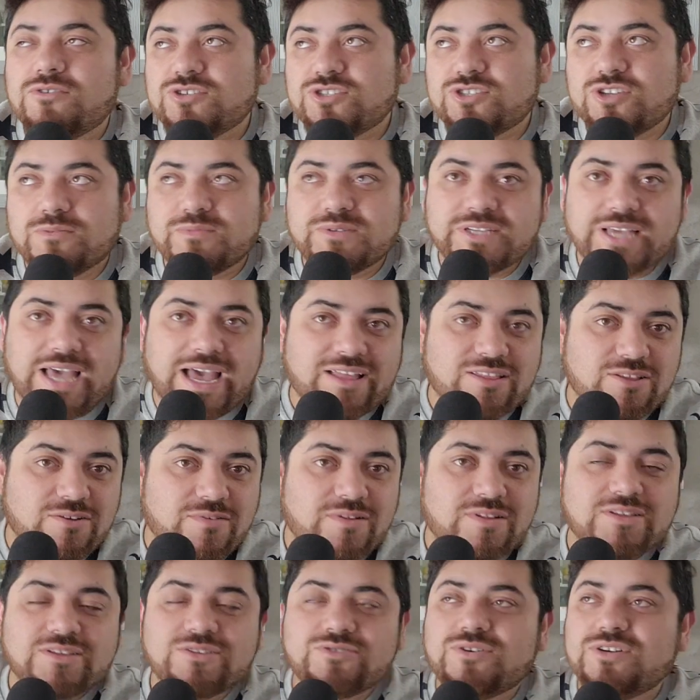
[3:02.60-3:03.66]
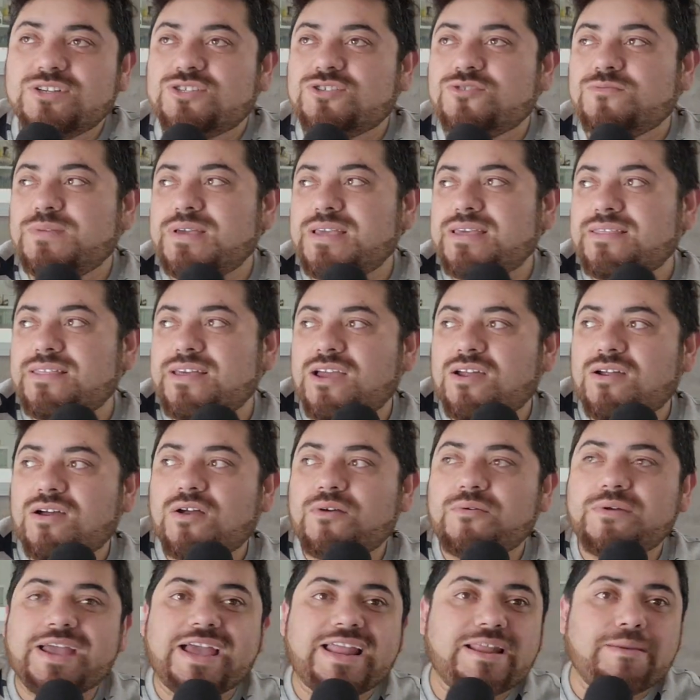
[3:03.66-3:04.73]
Tom Sandoval is going to be there.
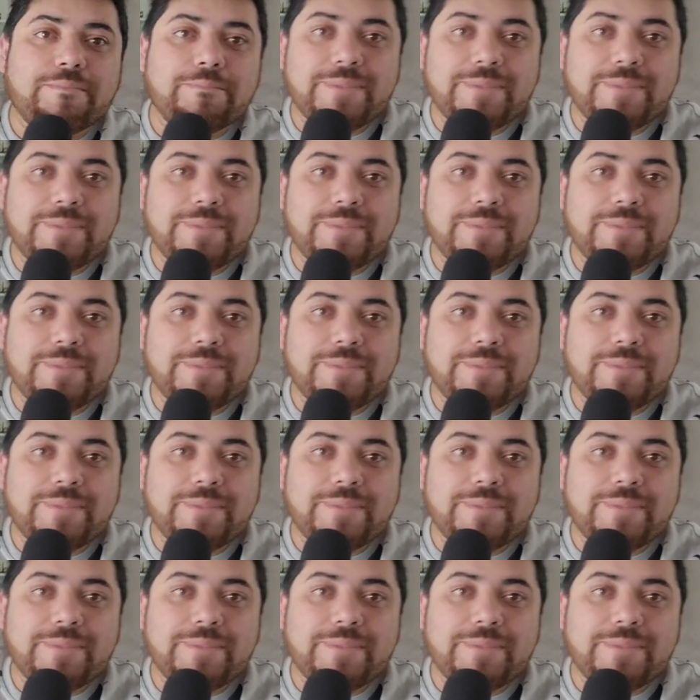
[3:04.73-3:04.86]
Ariana,